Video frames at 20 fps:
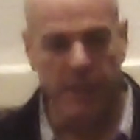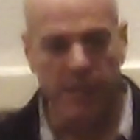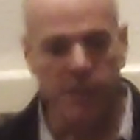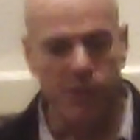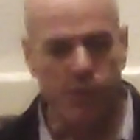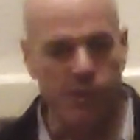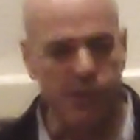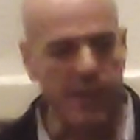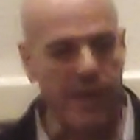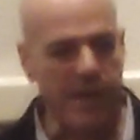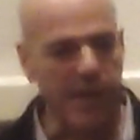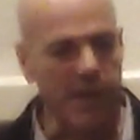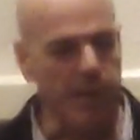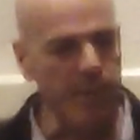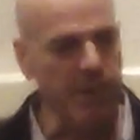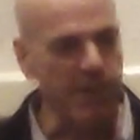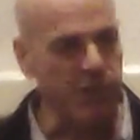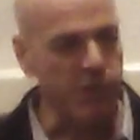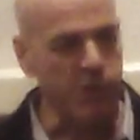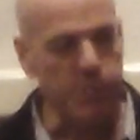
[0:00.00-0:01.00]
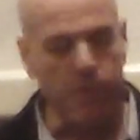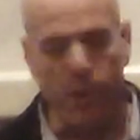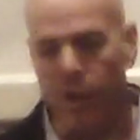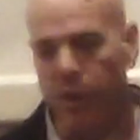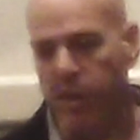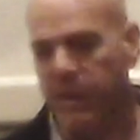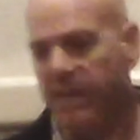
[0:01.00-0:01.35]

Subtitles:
So it's not going to be a small